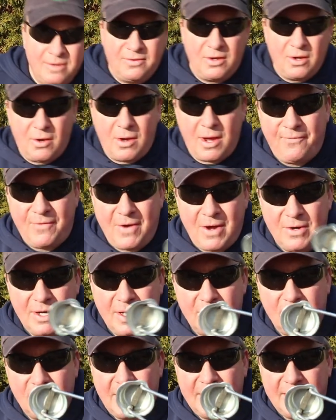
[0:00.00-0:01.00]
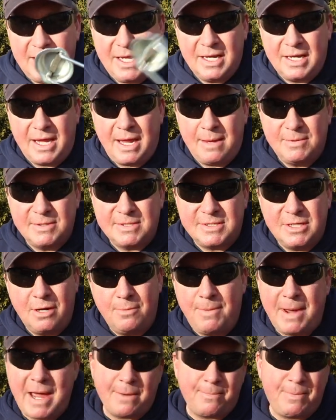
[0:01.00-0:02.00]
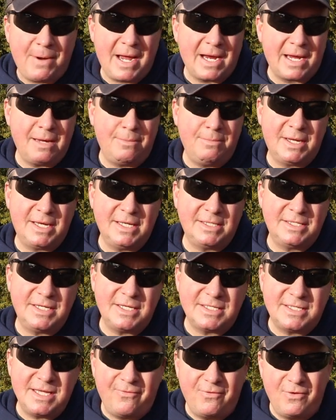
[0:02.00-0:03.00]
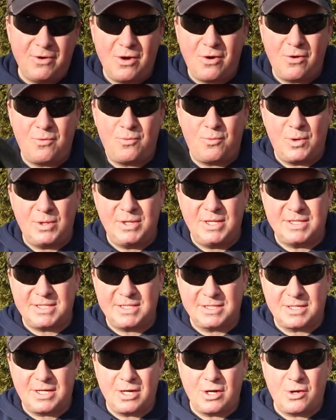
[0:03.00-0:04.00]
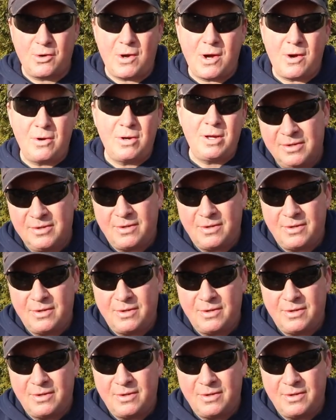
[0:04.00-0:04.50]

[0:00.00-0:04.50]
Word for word: So I found a good idea to keep this in your back pocket, because you just never know when this is going to go out.